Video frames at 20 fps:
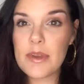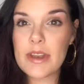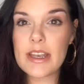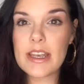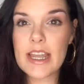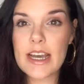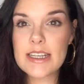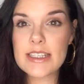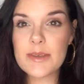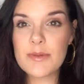
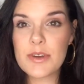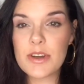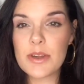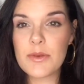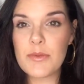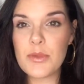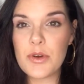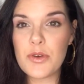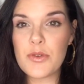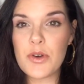Next I'm gonna
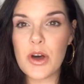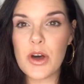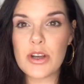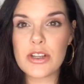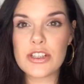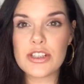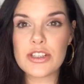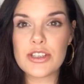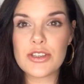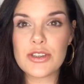move
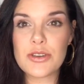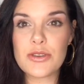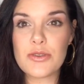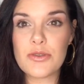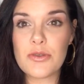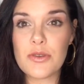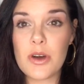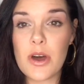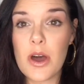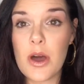on
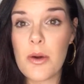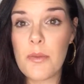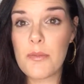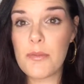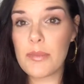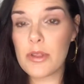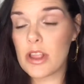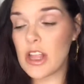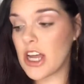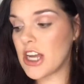to
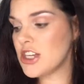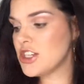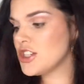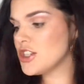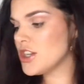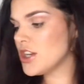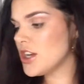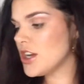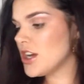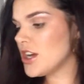
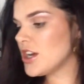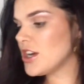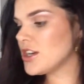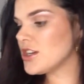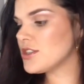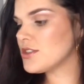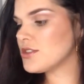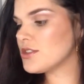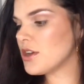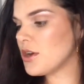blush.
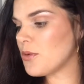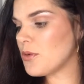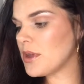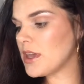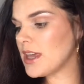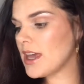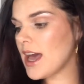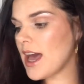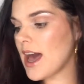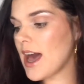So
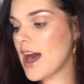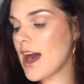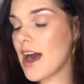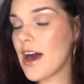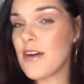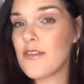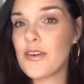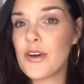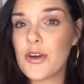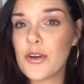we
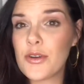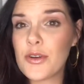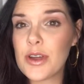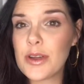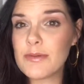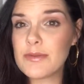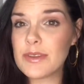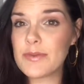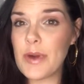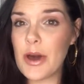have
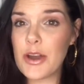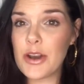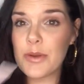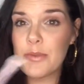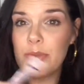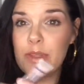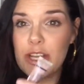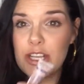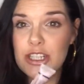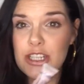cream to powder
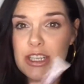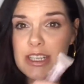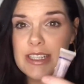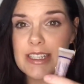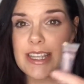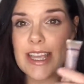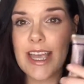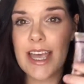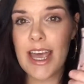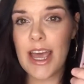
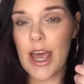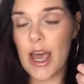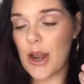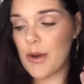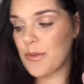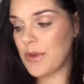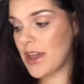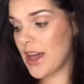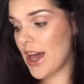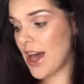blushes,
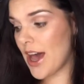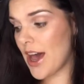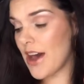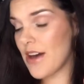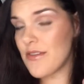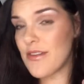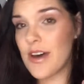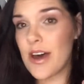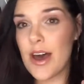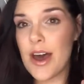and we
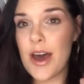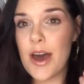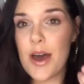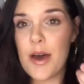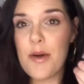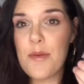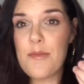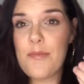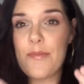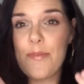have
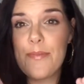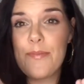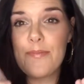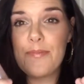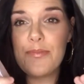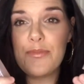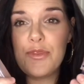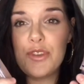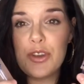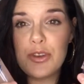
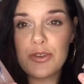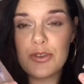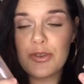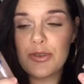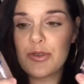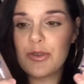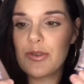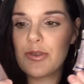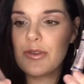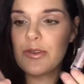
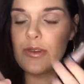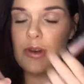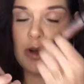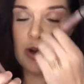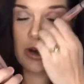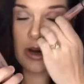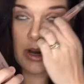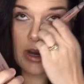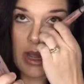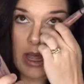neutral
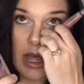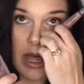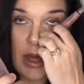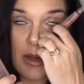or